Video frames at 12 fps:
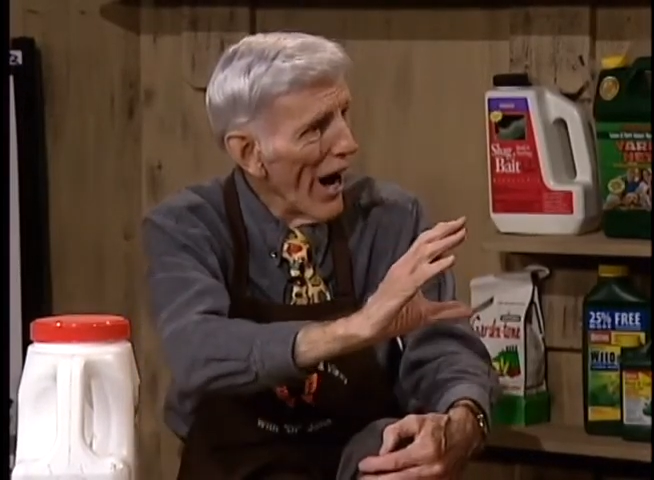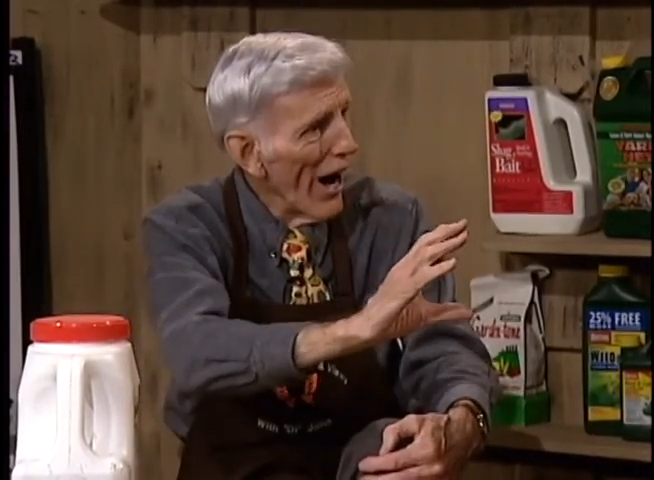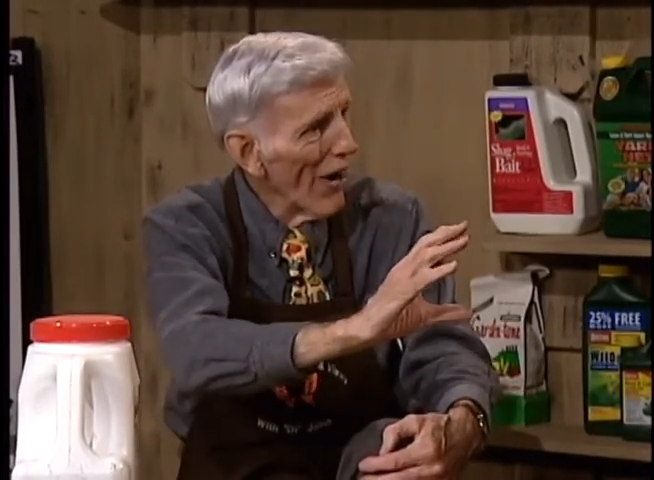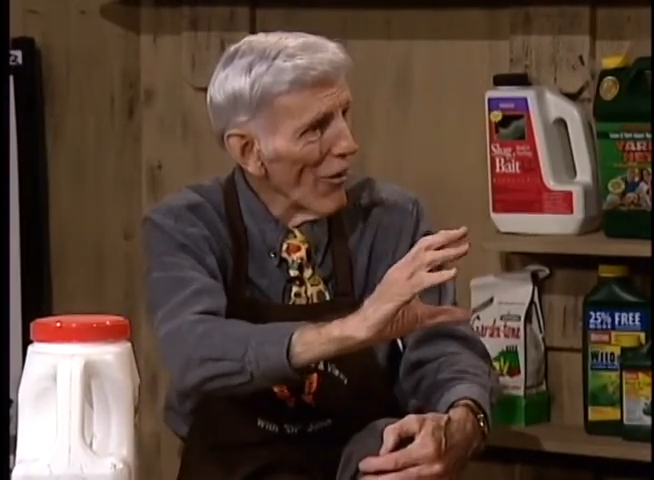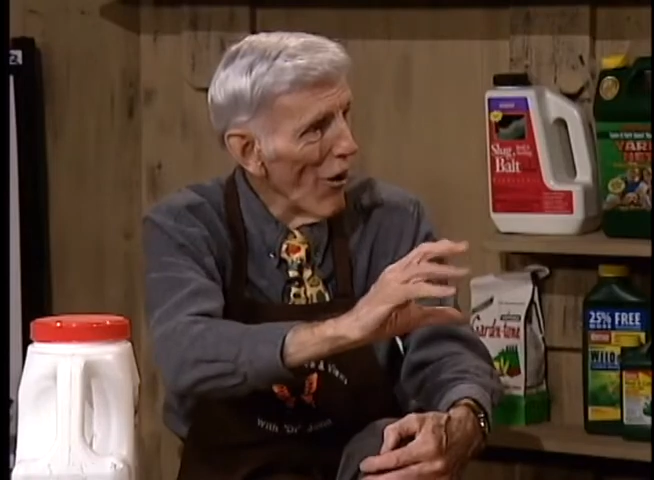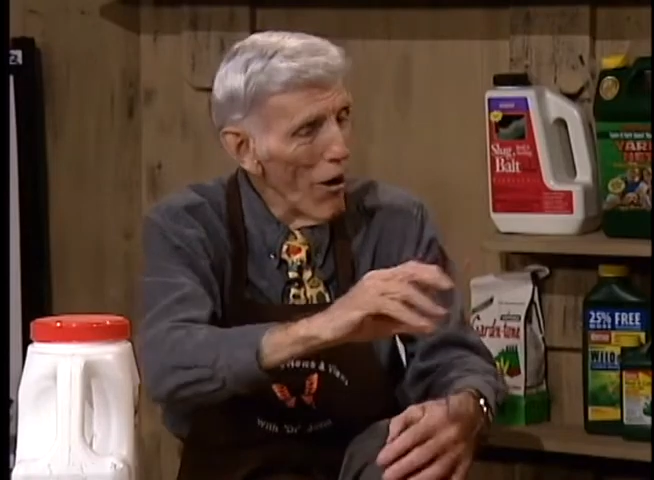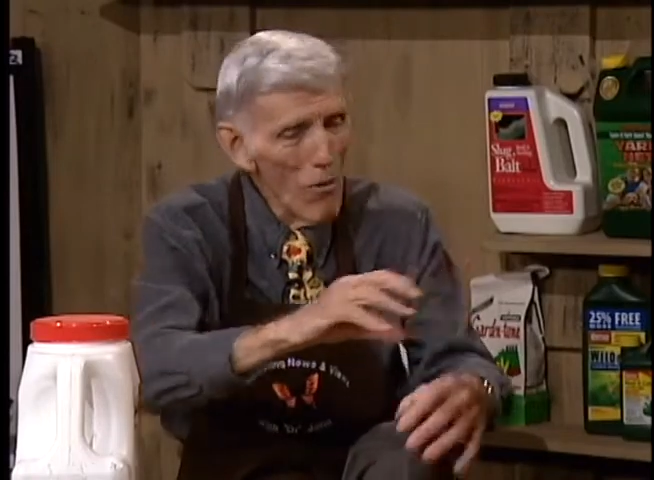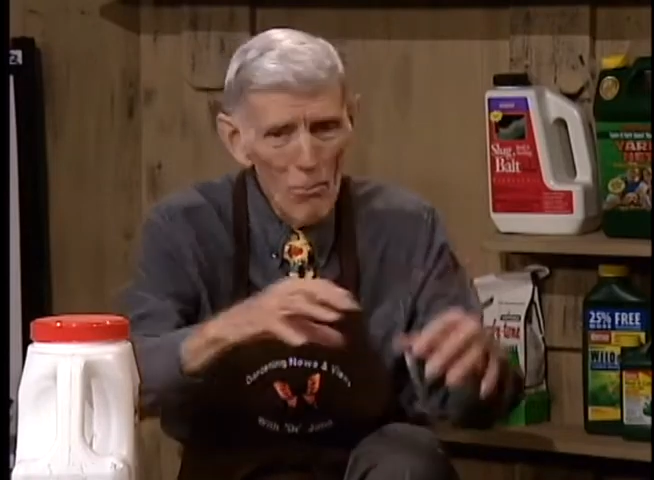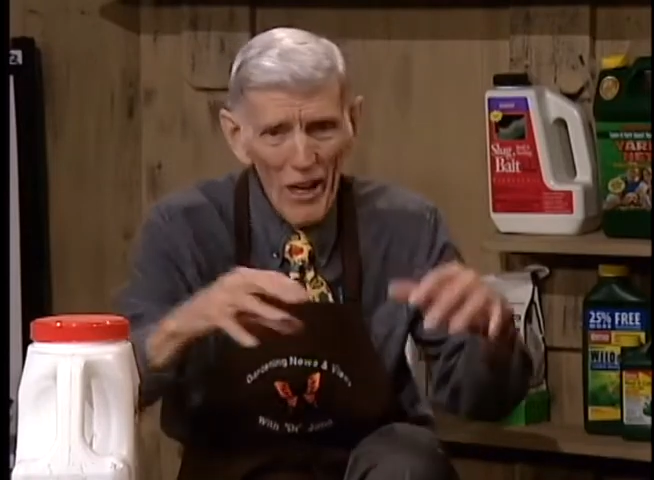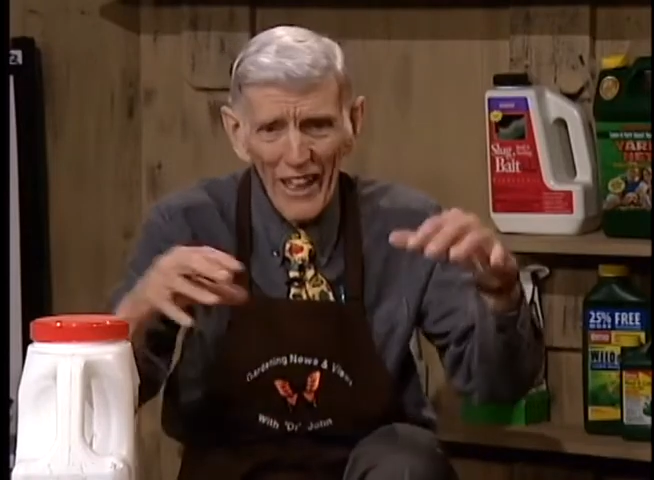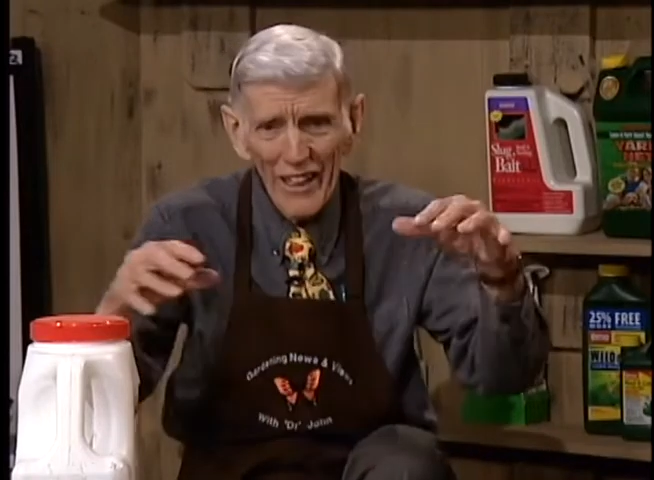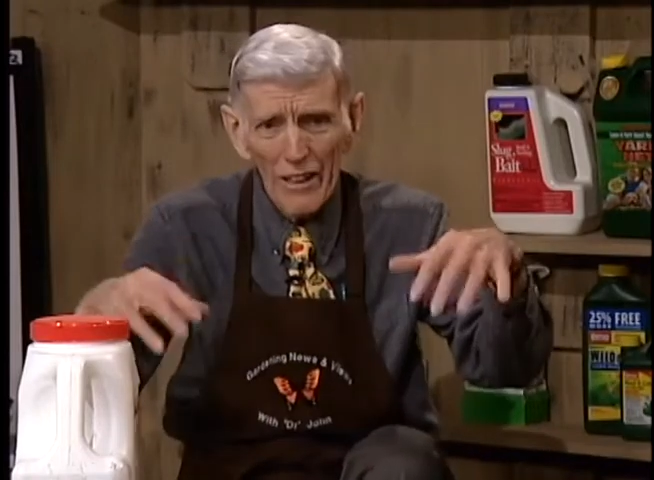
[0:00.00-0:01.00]
are all
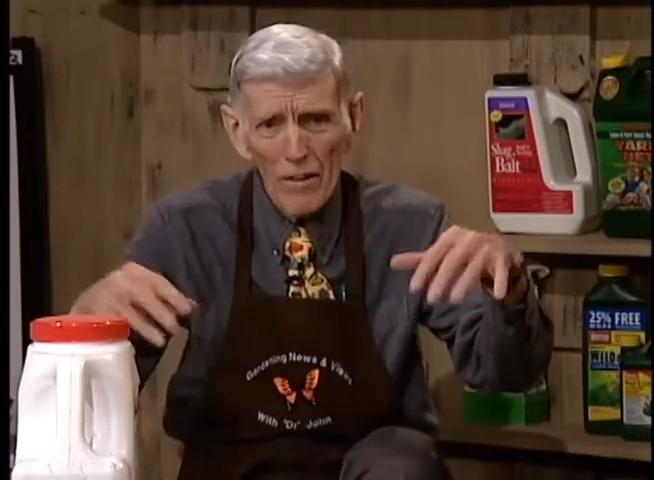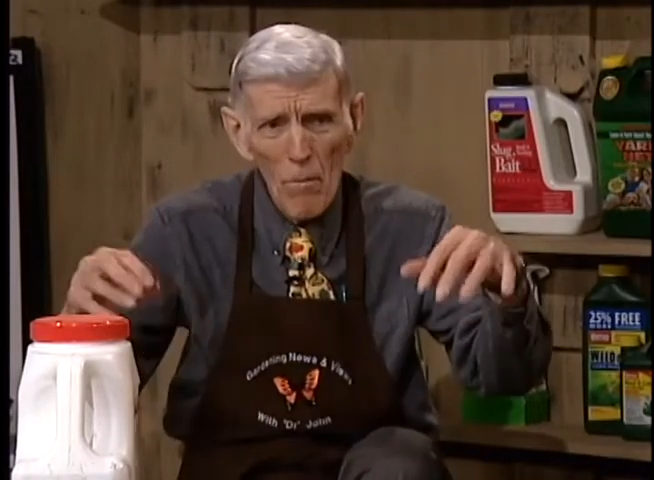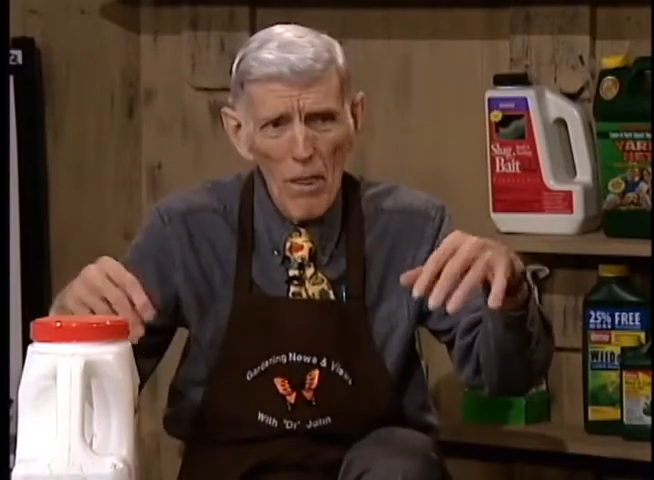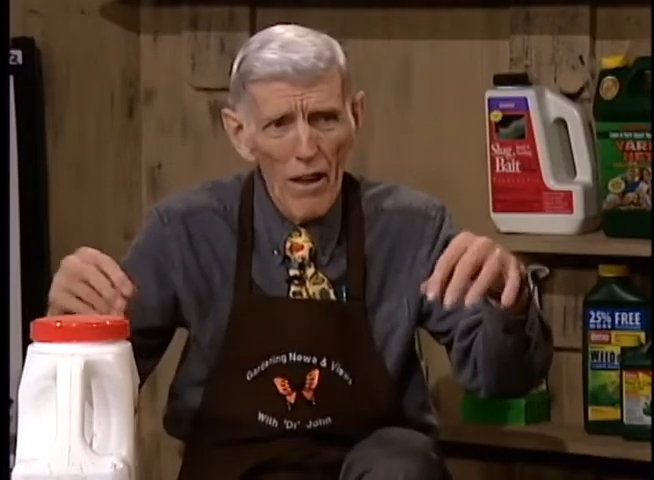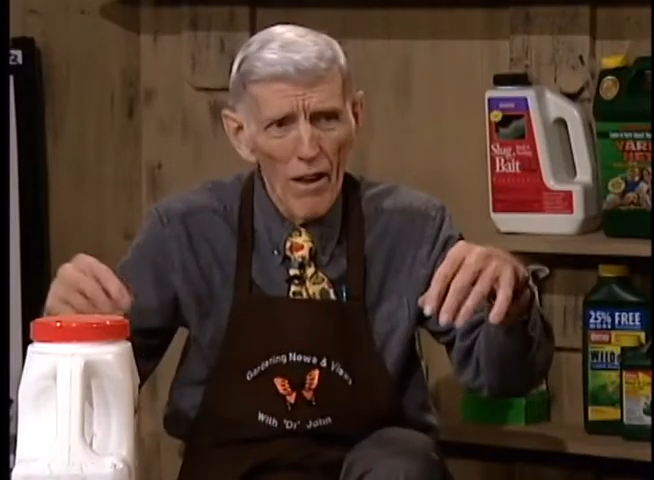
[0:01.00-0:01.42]
pitted